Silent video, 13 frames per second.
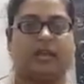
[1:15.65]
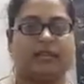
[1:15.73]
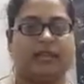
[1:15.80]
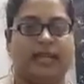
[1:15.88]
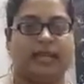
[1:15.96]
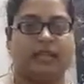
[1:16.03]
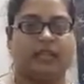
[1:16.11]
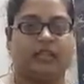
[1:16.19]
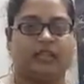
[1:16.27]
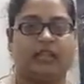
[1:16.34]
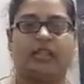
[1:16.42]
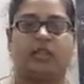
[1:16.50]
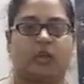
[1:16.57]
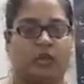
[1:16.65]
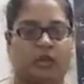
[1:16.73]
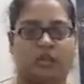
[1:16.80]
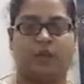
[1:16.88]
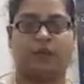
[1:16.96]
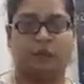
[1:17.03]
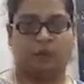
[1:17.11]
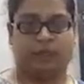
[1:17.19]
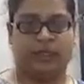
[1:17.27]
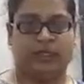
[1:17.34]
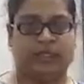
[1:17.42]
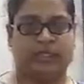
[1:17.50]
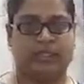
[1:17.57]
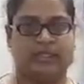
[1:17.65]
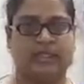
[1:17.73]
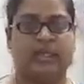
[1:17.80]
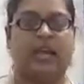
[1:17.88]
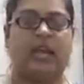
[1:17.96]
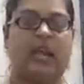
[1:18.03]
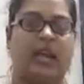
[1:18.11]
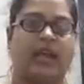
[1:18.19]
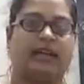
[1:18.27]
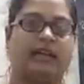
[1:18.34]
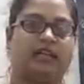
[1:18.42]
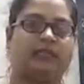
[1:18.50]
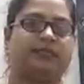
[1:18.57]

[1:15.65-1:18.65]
like storage of food materials, and